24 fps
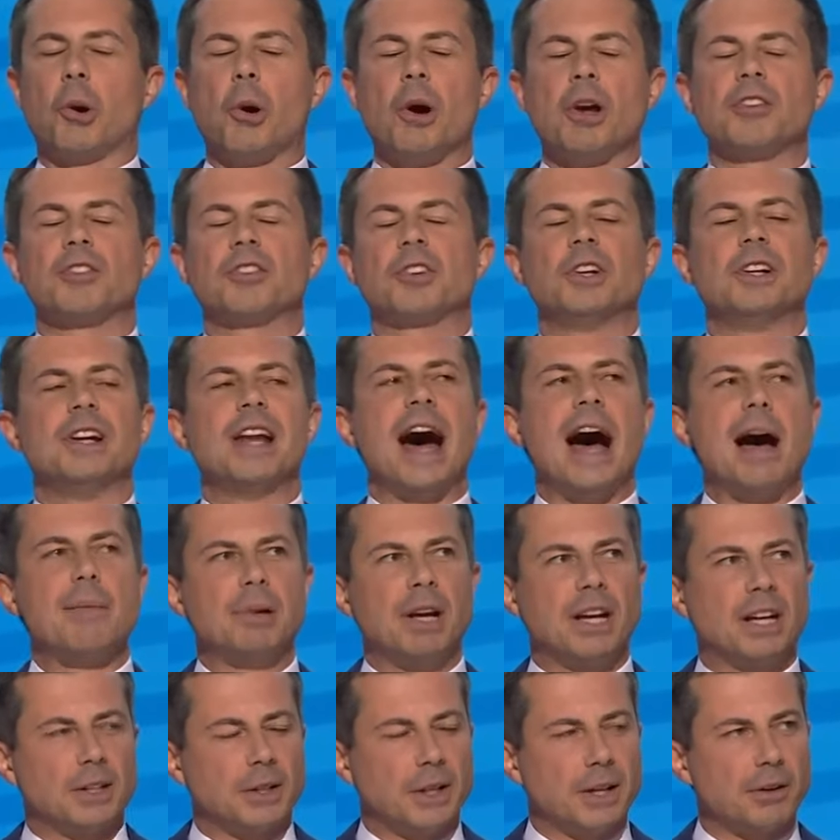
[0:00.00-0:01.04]
The choice could
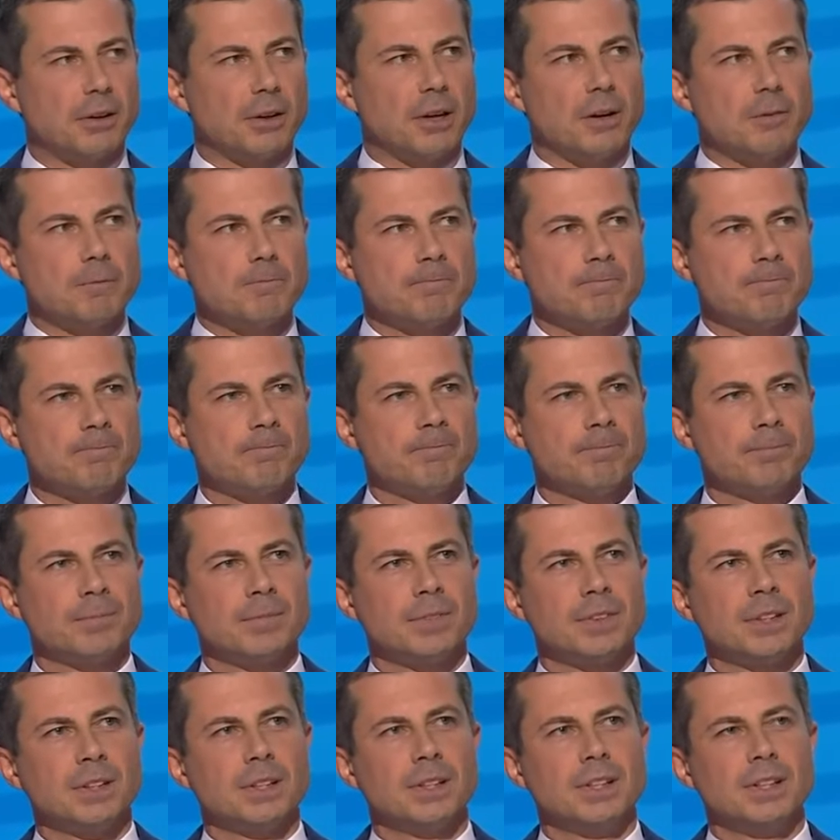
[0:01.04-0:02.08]
not be clearer.
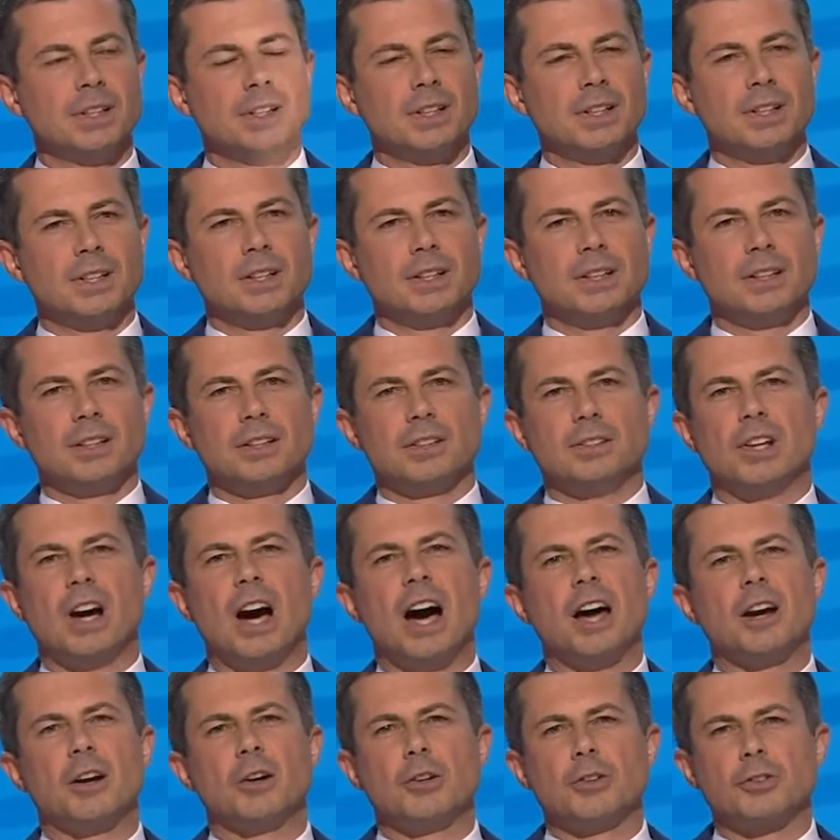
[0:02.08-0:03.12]

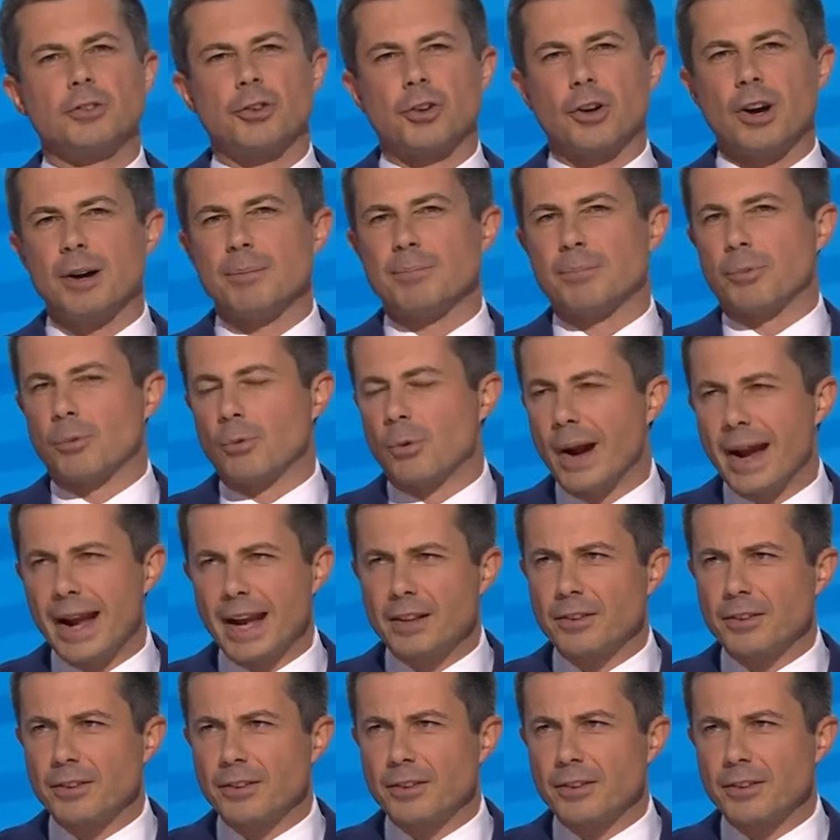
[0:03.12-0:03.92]
Donald Trump